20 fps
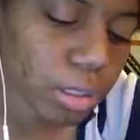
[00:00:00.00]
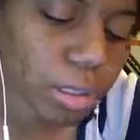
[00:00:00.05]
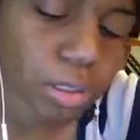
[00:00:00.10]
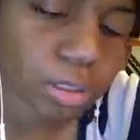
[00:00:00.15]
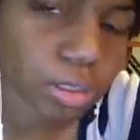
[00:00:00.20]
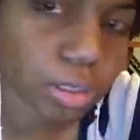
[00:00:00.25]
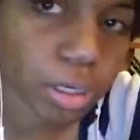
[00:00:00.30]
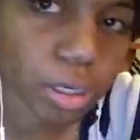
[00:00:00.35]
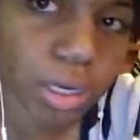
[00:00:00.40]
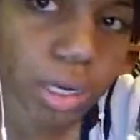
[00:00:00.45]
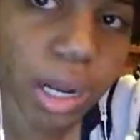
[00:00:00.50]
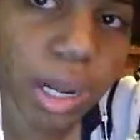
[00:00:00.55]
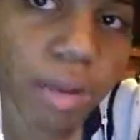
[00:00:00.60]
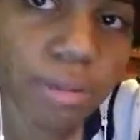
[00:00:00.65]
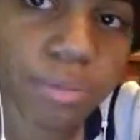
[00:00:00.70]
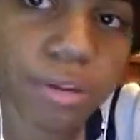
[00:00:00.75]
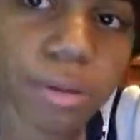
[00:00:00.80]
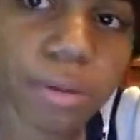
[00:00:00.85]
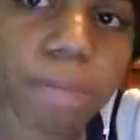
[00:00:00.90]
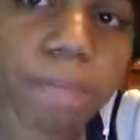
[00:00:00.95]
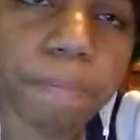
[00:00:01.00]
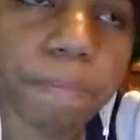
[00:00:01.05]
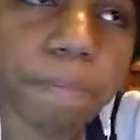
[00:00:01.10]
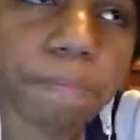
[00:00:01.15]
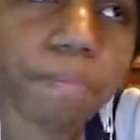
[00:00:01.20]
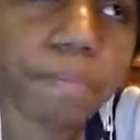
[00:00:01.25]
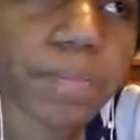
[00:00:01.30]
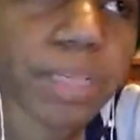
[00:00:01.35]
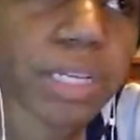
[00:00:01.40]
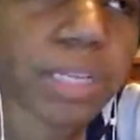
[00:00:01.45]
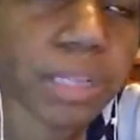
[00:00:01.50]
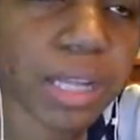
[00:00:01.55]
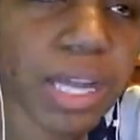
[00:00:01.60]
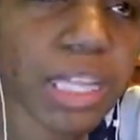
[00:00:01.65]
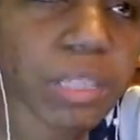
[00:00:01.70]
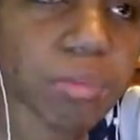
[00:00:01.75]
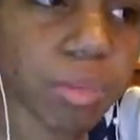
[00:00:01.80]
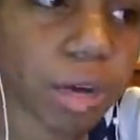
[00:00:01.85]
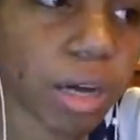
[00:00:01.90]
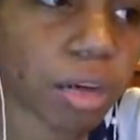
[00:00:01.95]
I have a
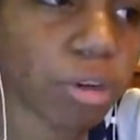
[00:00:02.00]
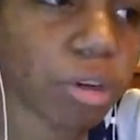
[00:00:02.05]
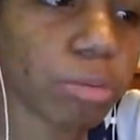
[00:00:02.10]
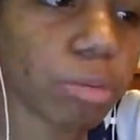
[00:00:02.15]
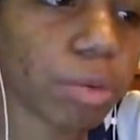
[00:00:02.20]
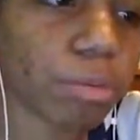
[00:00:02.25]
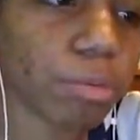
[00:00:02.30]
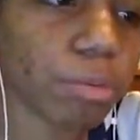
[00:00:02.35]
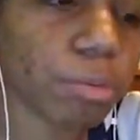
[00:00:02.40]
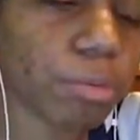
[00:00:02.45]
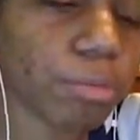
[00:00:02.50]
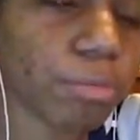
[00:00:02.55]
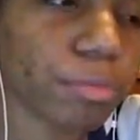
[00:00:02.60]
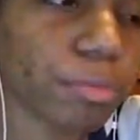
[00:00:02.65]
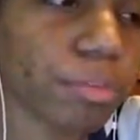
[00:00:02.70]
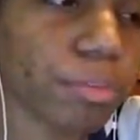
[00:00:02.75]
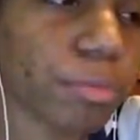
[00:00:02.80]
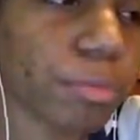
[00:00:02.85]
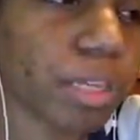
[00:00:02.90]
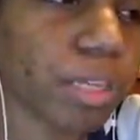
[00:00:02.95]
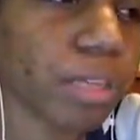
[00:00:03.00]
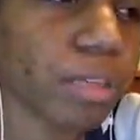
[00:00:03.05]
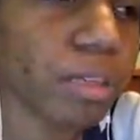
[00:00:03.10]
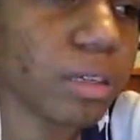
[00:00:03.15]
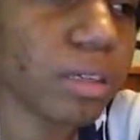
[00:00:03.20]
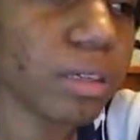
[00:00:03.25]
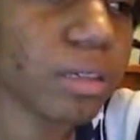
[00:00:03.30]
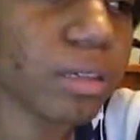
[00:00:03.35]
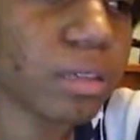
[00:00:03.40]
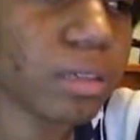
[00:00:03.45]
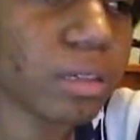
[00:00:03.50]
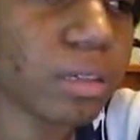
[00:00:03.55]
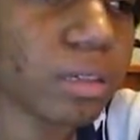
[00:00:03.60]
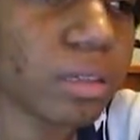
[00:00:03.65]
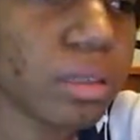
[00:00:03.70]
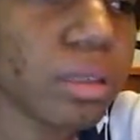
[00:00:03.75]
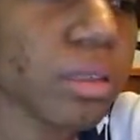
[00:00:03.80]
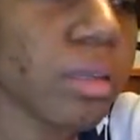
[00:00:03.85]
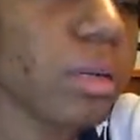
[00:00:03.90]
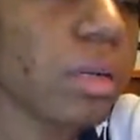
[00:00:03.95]
glass bottle in my room from like
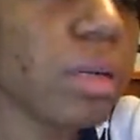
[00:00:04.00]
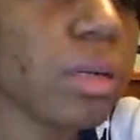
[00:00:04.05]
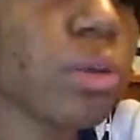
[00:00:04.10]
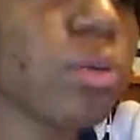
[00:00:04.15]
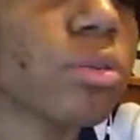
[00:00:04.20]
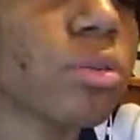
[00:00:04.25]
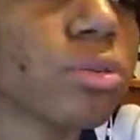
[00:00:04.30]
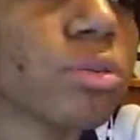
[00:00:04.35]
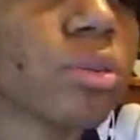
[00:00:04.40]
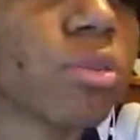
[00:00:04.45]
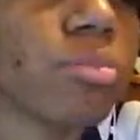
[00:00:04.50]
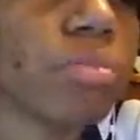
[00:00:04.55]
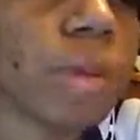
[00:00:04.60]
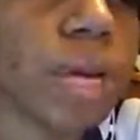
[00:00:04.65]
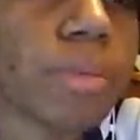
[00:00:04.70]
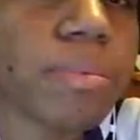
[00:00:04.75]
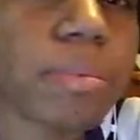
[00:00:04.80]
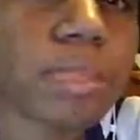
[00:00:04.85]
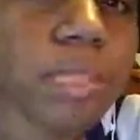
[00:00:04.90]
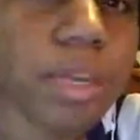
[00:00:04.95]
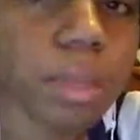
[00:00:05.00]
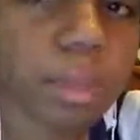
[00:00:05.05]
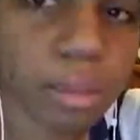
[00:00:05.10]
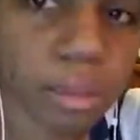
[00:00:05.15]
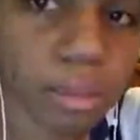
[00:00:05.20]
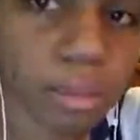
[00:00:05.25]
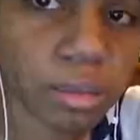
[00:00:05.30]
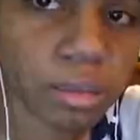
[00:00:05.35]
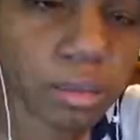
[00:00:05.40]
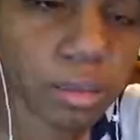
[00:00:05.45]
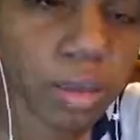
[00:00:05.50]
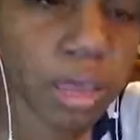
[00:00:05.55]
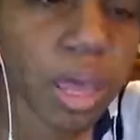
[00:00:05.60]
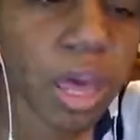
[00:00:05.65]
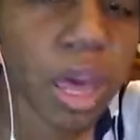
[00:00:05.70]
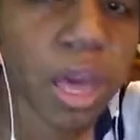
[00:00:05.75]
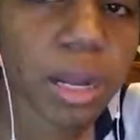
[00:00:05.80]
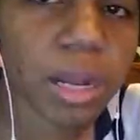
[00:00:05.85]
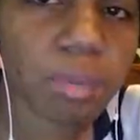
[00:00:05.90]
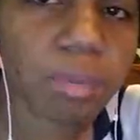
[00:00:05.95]
an old school Pepsi, I think.
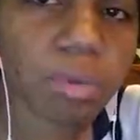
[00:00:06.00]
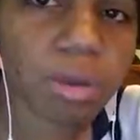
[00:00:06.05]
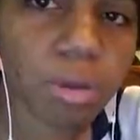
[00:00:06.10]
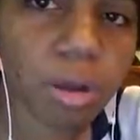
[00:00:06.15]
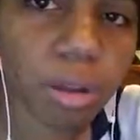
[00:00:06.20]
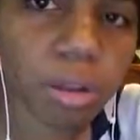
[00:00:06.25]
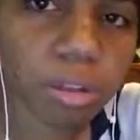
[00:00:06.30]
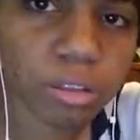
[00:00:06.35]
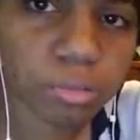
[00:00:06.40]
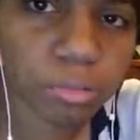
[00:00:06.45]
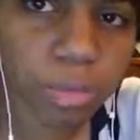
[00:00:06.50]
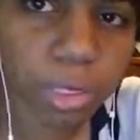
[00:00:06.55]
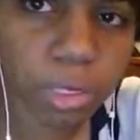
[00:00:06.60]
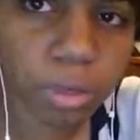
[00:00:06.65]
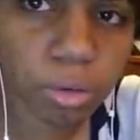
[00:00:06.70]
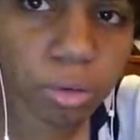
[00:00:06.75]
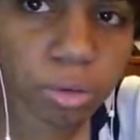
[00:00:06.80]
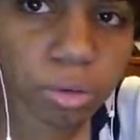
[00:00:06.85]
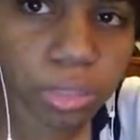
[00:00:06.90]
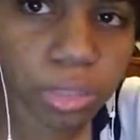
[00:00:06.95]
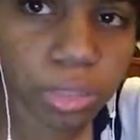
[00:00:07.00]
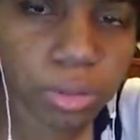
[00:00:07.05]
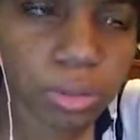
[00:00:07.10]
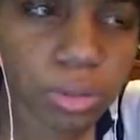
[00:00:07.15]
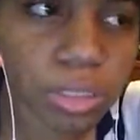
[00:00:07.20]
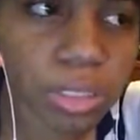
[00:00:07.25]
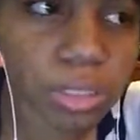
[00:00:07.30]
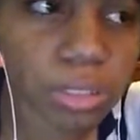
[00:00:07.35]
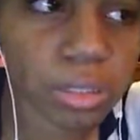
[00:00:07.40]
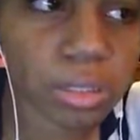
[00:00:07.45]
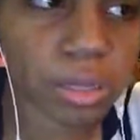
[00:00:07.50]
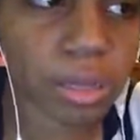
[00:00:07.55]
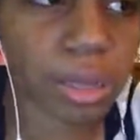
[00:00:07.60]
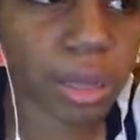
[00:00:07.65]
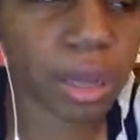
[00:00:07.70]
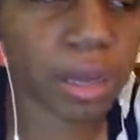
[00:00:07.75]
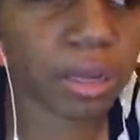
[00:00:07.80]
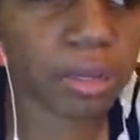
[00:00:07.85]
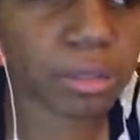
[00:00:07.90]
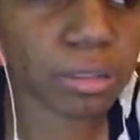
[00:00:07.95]
And I put all of my old needles into
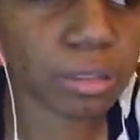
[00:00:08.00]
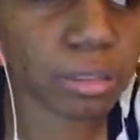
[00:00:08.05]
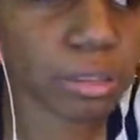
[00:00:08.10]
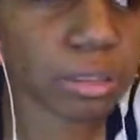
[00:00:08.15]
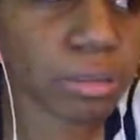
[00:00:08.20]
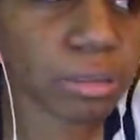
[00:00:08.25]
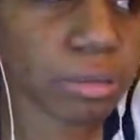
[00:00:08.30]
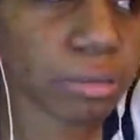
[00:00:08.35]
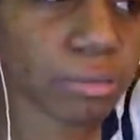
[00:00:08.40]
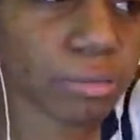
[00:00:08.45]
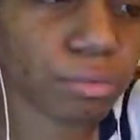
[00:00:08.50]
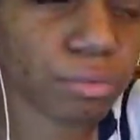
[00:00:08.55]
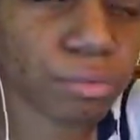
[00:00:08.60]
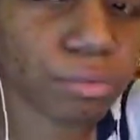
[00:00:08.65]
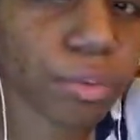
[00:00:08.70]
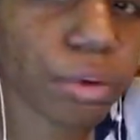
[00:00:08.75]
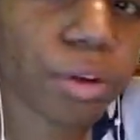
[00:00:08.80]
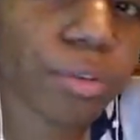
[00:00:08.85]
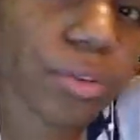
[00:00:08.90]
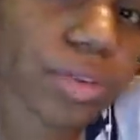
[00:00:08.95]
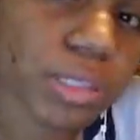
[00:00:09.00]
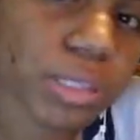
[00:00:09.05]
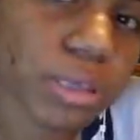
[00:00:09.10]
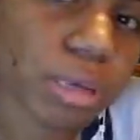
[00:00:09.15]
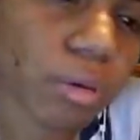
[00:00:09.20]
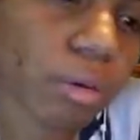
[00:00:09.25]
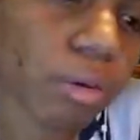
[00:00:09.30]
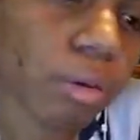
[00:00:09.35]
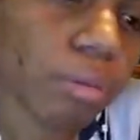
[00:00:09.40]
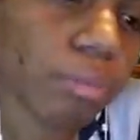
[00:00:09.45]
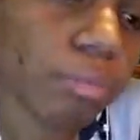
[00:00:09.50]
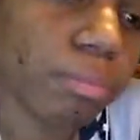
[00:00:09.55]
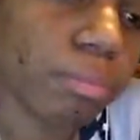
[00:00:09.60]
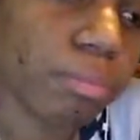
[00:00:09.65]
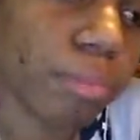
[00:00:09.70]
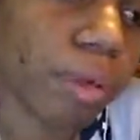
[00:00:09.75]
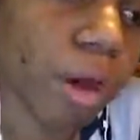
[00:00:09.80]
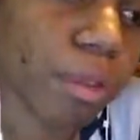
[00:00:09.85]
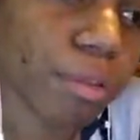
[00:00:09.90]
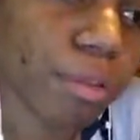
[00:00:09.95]
that just for no reason at all,
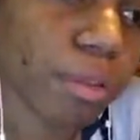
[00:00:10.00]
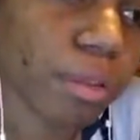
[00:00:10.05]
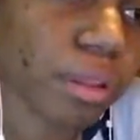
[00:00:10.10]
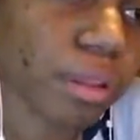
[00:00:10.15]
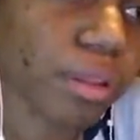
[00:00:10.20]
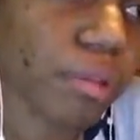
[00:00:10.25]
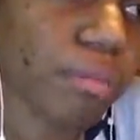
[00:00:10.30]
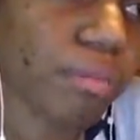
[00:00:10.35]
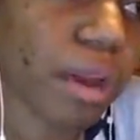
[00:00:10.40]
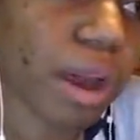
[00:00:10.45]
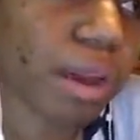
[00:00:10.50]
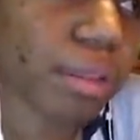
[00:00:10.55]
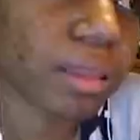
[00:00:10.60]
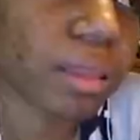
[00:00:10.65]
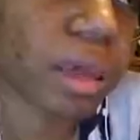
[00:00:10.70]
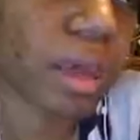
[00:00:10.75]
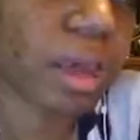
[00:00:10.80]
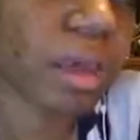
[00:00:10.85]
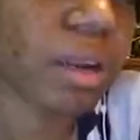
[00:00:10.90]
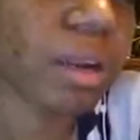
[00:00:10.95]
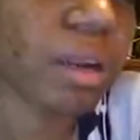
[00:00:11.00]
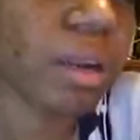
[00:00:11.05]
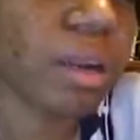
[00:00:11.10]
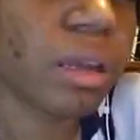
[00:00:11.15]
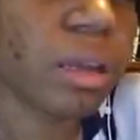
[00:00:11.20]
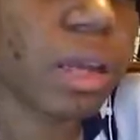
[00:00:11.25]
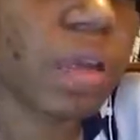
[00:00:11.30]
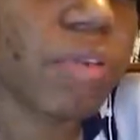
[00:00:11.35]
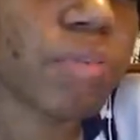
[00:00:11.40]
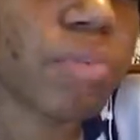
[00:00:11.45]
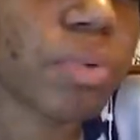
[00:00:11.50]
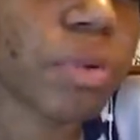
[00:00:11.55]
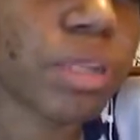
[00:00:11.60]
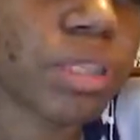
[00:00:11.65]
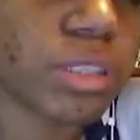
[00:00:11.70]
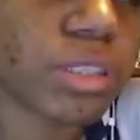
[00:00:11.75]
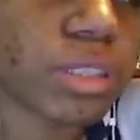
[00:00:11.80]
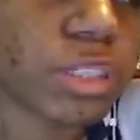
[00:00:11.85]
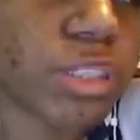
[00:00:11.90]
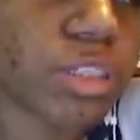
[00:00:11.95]
other than the fact that if you put it
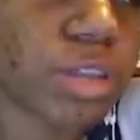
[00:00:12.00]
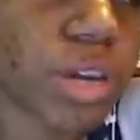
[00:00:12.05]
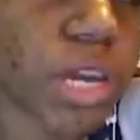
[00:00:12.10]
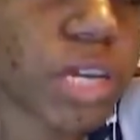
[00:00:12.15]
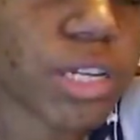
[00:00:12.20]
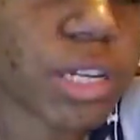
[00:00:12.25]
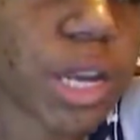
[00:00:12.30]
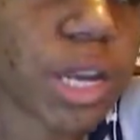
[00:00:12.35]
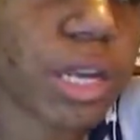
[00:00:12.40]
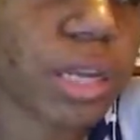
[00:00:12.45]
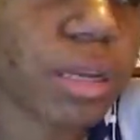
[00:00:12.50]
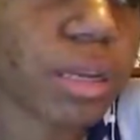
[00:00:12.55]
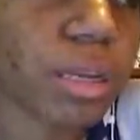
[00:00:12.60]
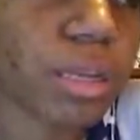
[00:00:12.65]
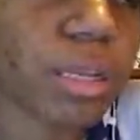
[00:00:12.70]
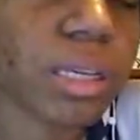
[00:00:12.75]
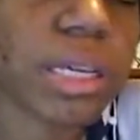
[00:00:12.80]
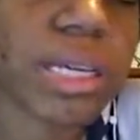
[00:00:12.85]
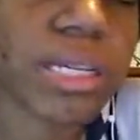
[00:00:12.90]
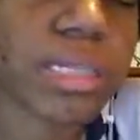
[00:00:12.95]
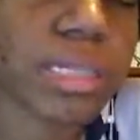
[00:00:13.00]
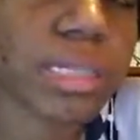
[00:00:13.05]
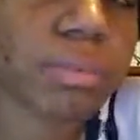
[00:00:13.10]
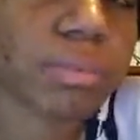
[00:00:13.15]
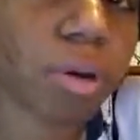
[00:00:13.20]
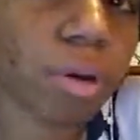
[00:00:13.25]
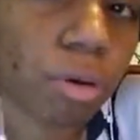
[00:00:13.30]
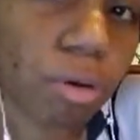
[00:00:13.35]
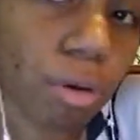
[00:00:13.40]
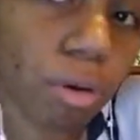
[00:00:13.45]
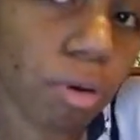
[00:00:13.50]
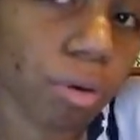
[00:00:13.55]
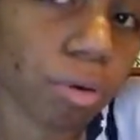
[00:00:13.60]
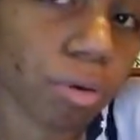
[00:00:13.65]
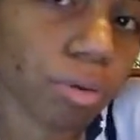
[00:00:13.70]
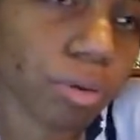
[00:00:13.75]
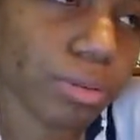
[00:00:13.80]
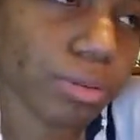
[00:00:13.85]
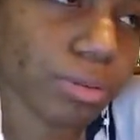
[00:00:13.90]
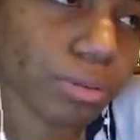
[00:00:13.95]
into your trash can, it could easily poke a
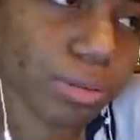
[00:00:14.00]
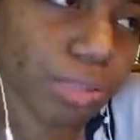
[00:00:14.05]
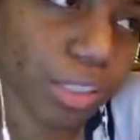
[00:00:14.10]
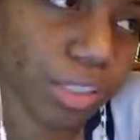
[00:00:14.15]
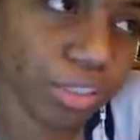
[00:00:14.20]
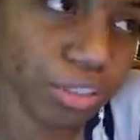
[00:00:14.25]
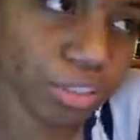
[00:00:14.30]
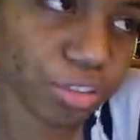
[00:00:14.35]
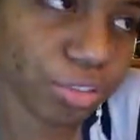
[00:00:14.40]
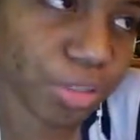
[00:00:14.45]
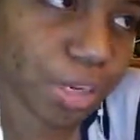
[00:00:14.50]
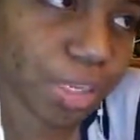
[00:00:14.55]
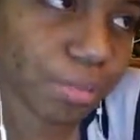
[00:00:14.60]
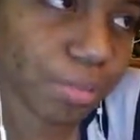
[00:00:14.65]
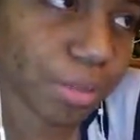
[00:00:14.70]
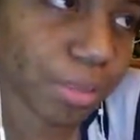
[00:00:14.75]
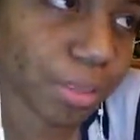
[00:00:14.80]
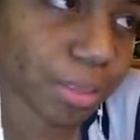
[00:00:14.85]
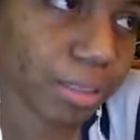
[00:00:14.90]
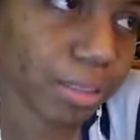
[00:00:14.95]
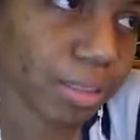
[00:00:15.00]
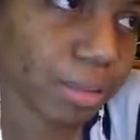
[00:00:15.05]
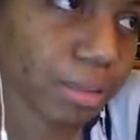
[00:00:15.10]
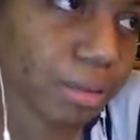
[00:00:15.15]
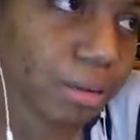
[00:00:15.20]
hole in your trash bag.